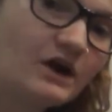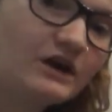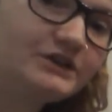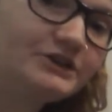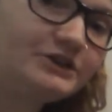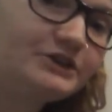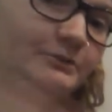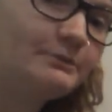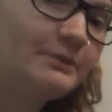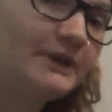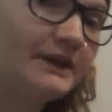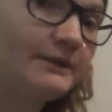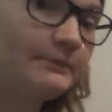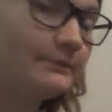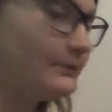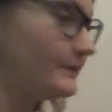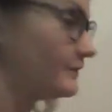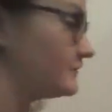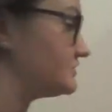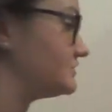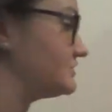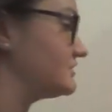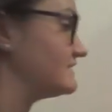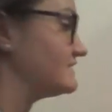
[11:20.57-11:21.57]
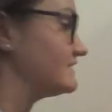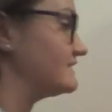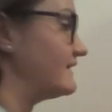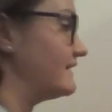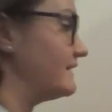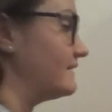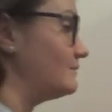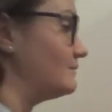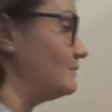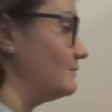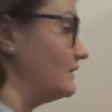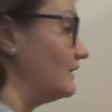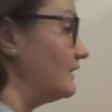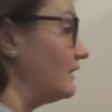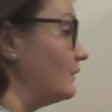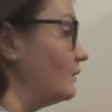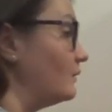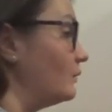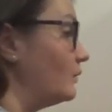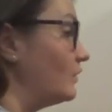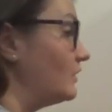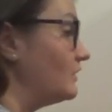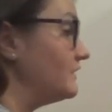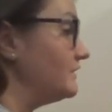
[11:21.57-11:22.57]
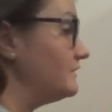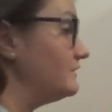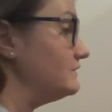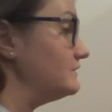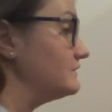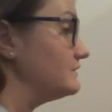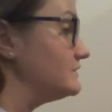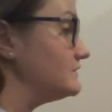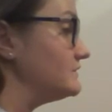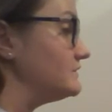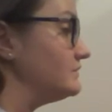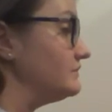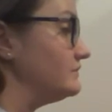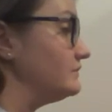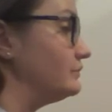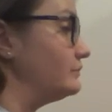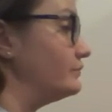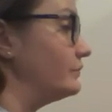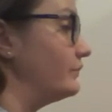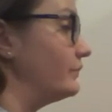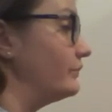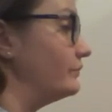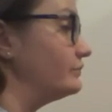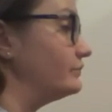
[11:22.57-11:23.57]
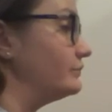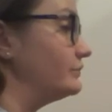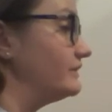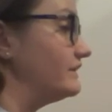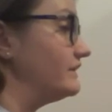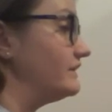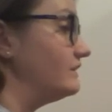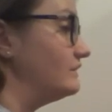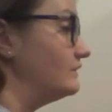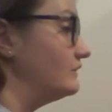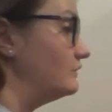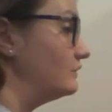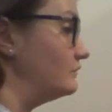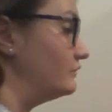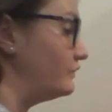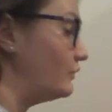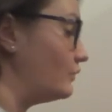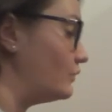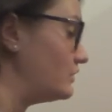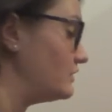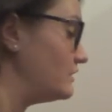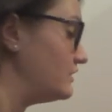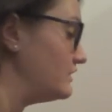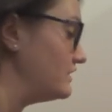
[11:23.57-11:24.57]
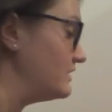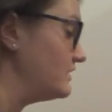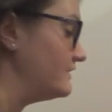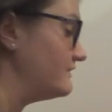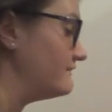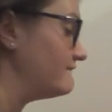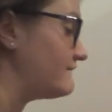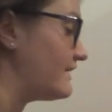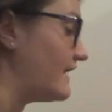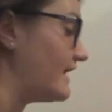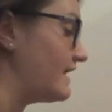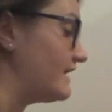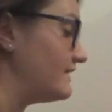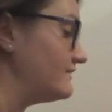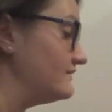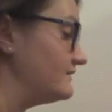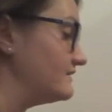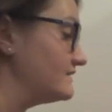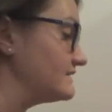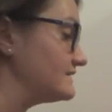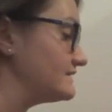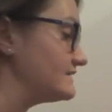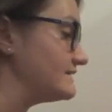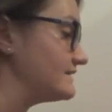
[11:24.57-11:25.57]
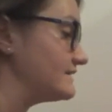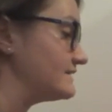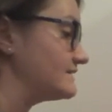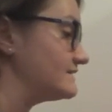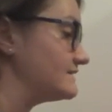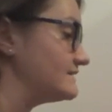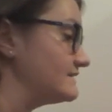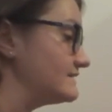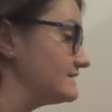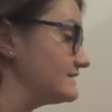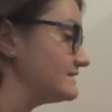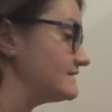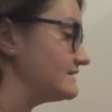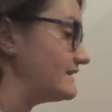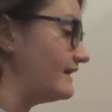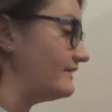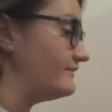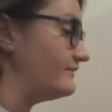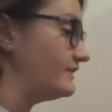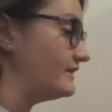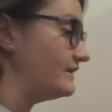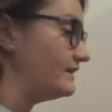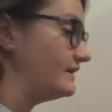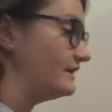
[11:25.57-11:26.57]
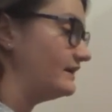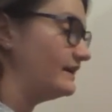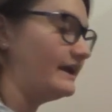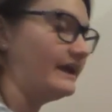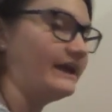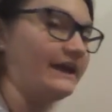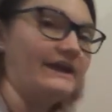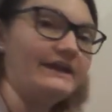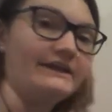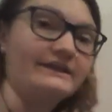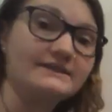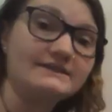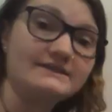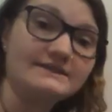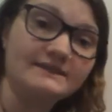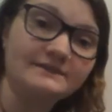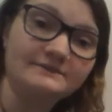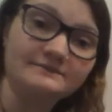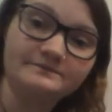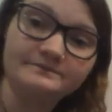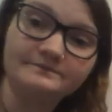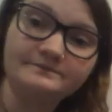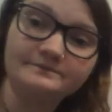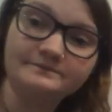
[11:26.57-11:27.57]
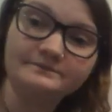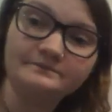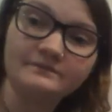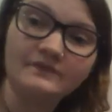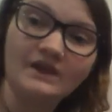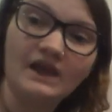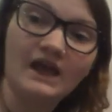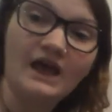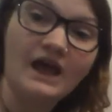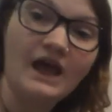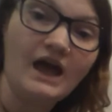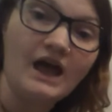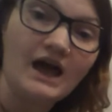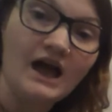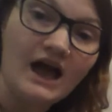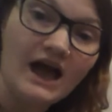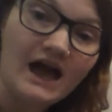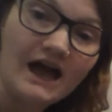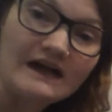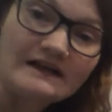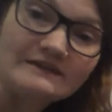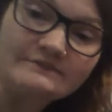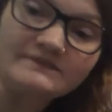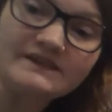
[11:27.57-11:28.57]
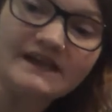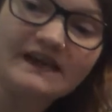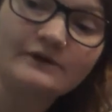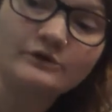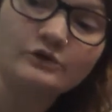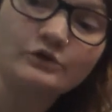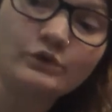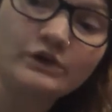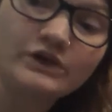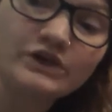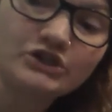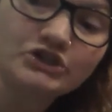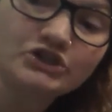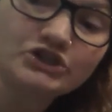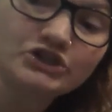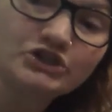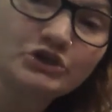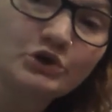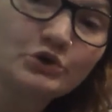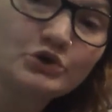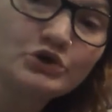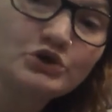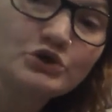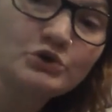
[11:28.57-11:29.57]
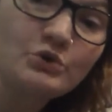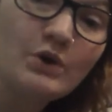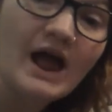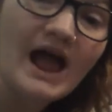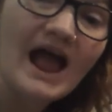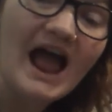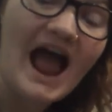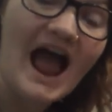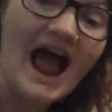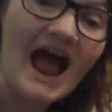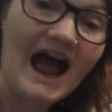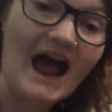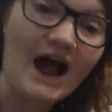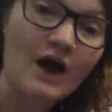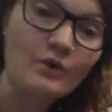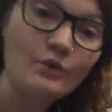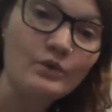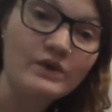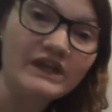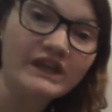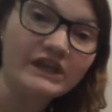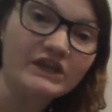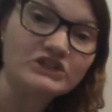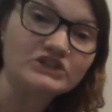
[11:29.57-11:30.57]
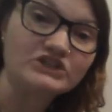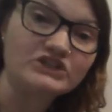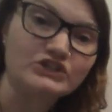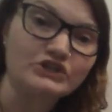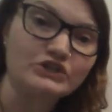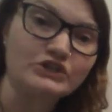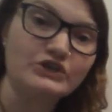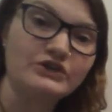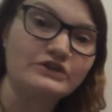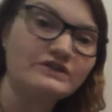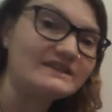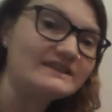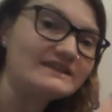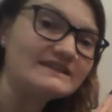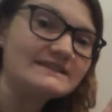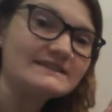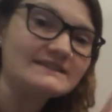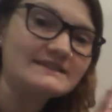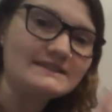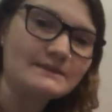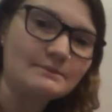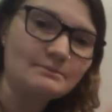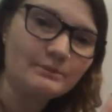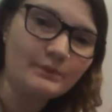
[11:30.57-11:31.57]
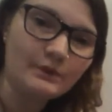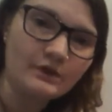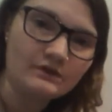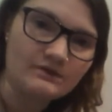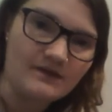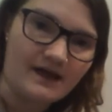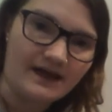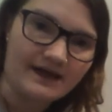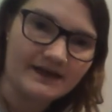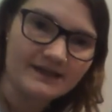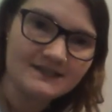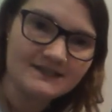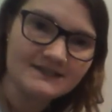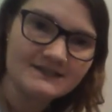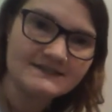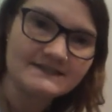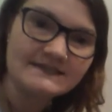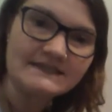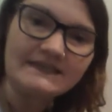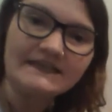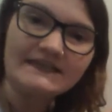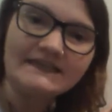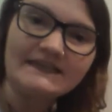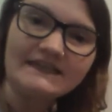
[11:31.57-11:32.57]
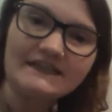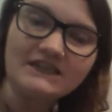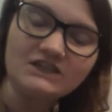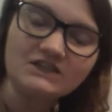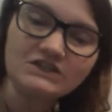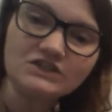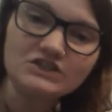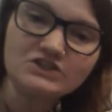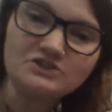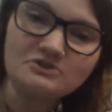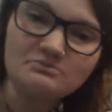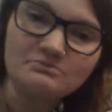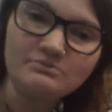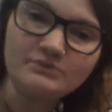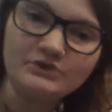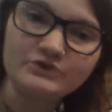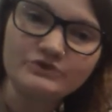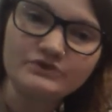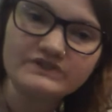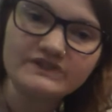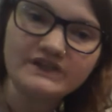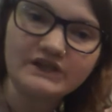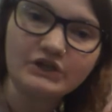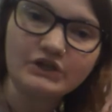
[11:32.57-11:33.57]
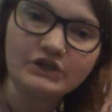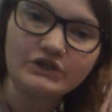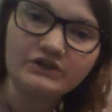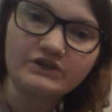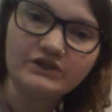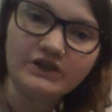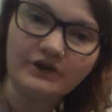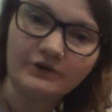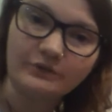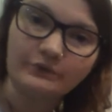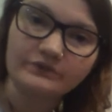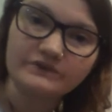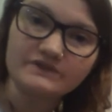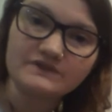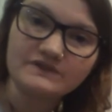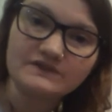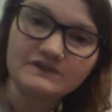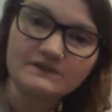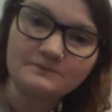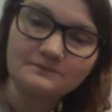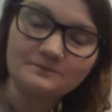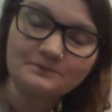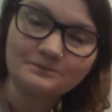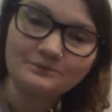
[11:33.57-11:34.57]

on your paper, just like me. 1, 2, 3, 4, 5, 6, 7, 8. I'm now going to show you how we can turn these simple lines into music notes.